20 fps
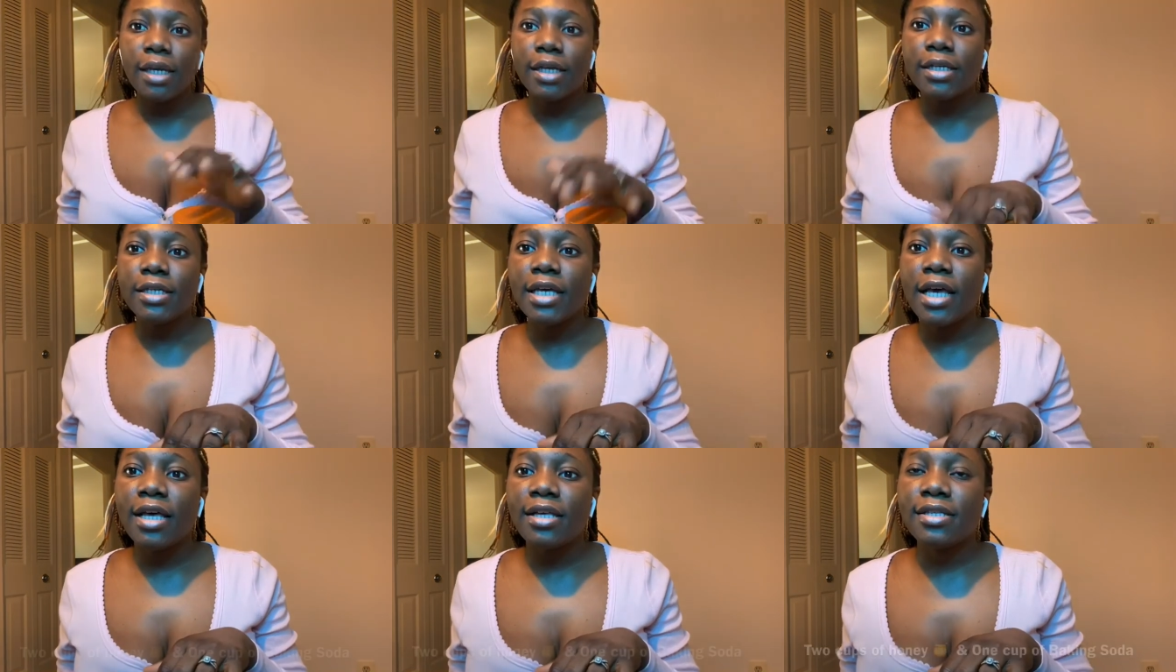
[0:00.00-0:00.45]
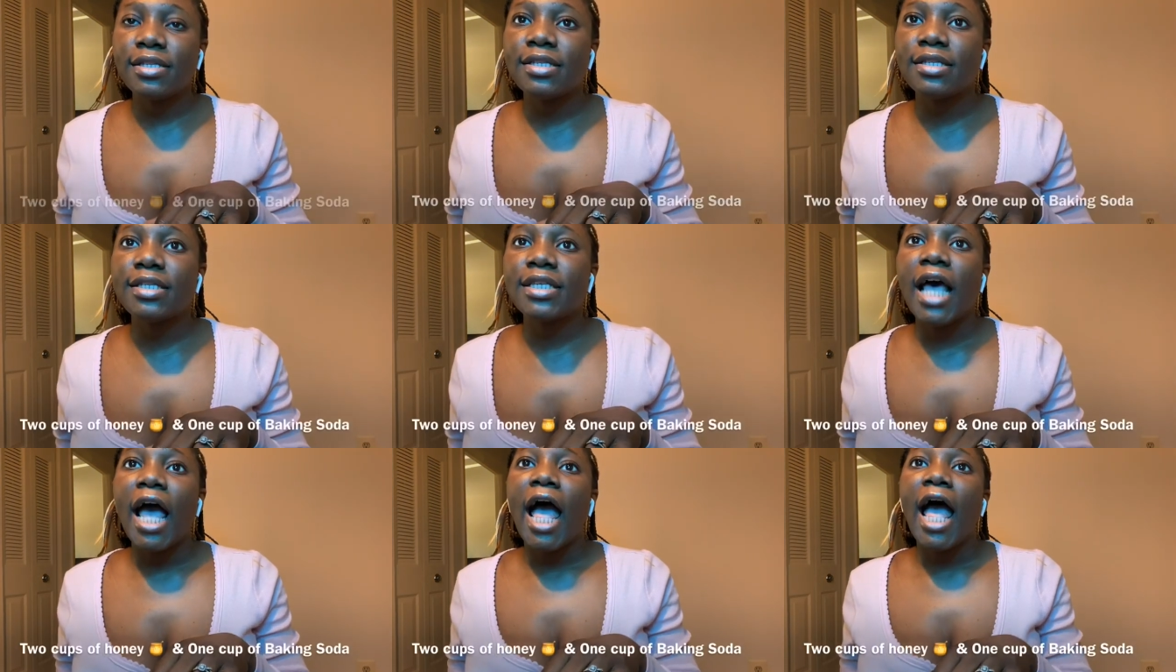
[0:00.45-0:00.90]

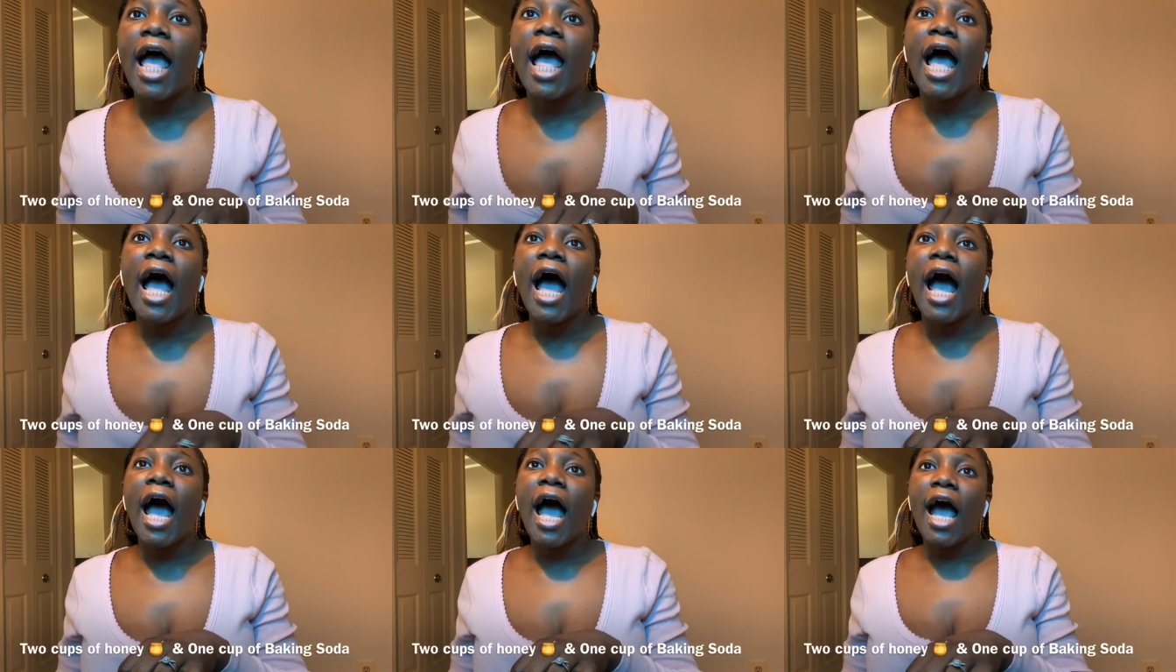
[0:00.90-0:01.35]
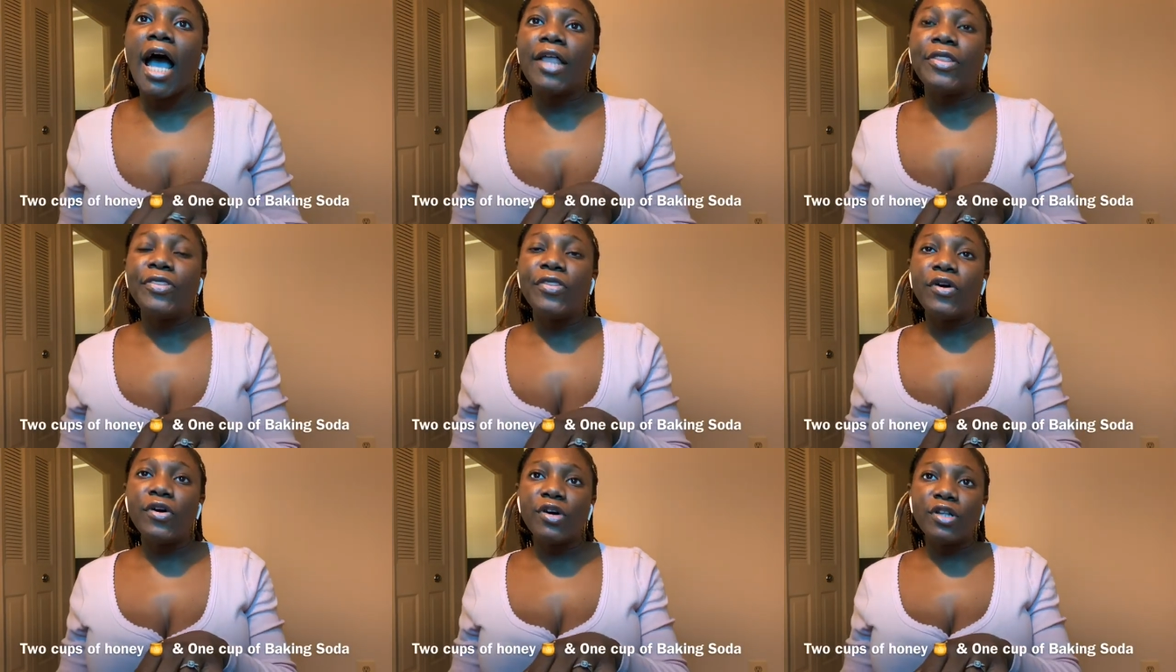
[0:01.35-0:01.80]
Yes,
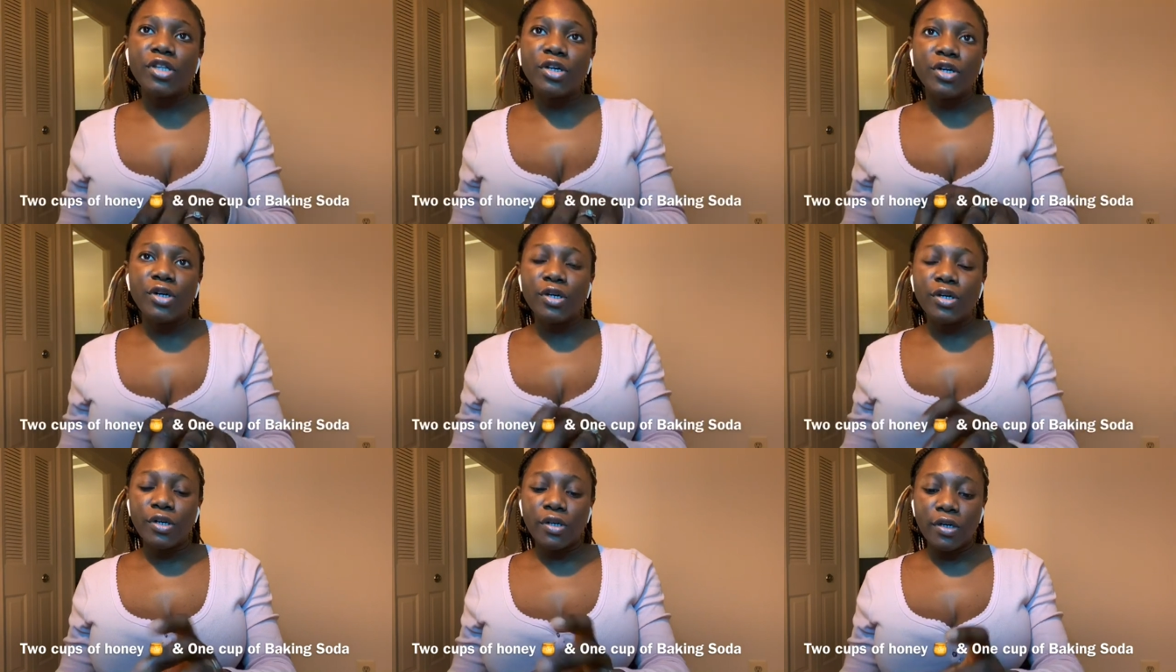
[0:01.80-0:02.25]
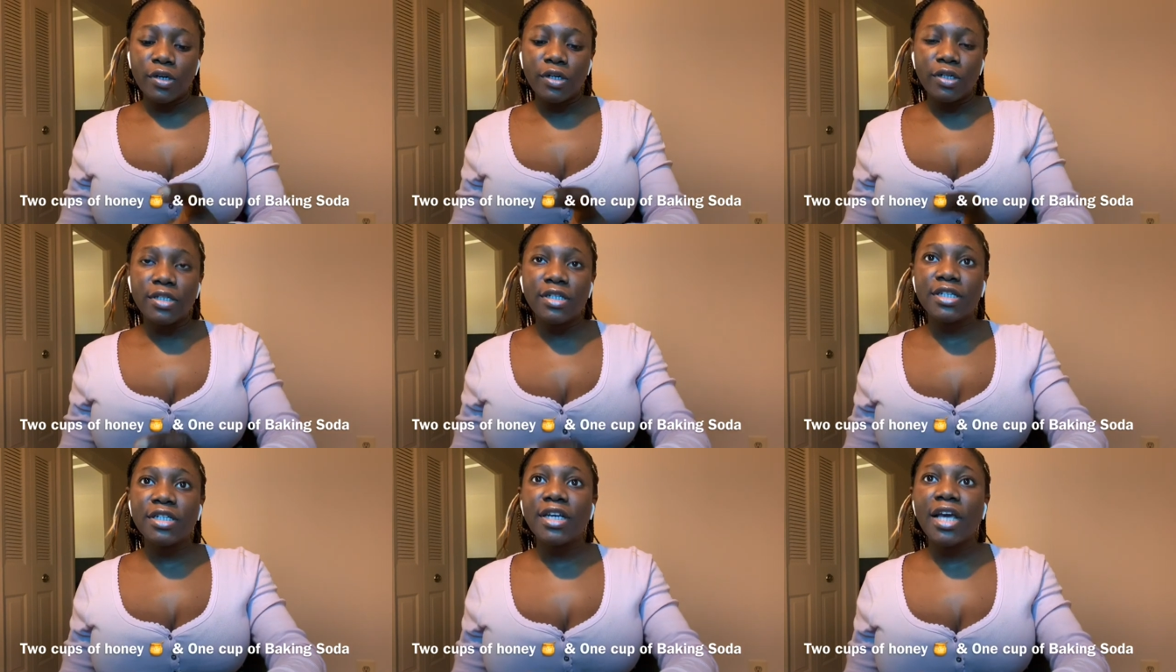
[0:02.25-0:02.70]
another
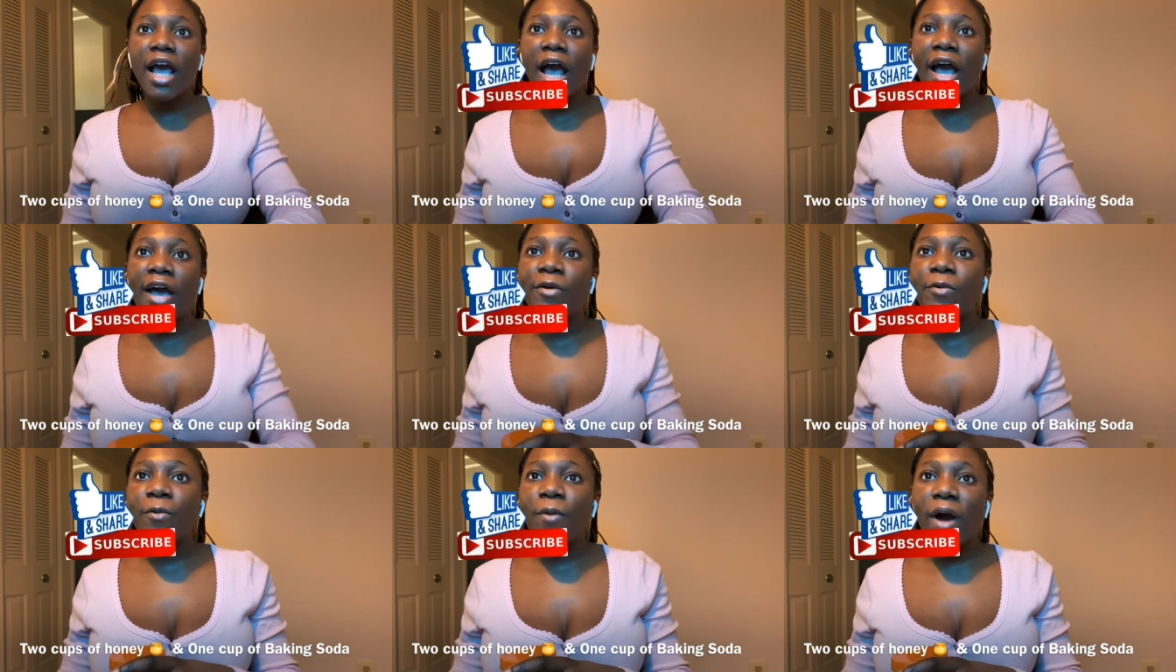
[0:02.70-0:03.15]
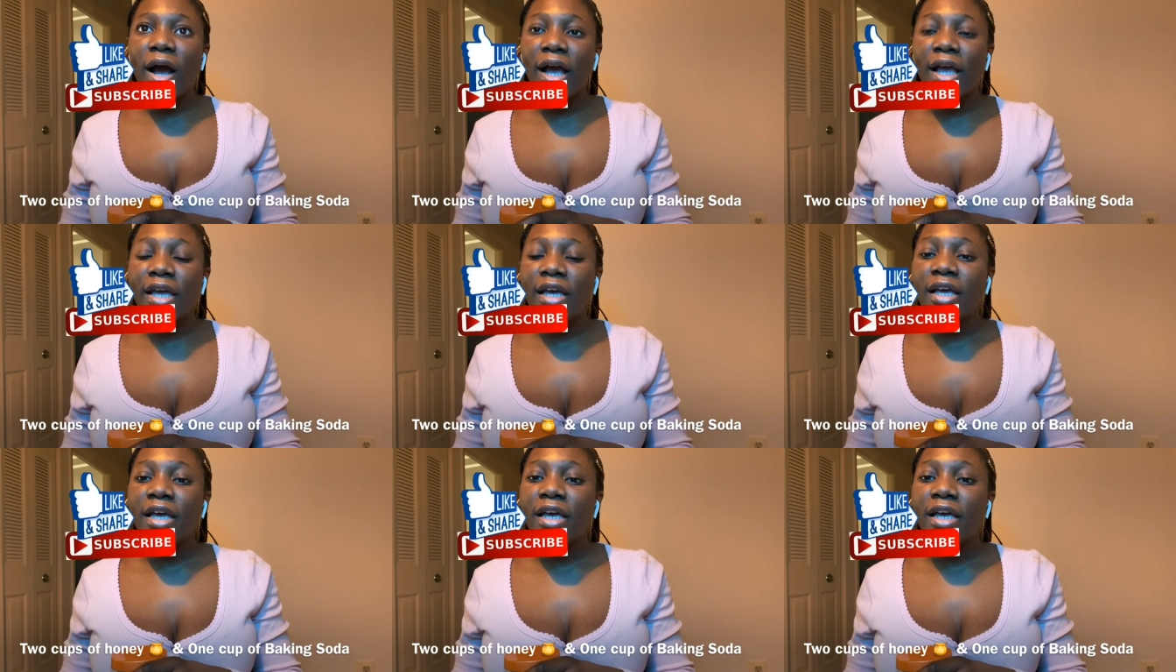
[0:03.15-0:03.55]
DIY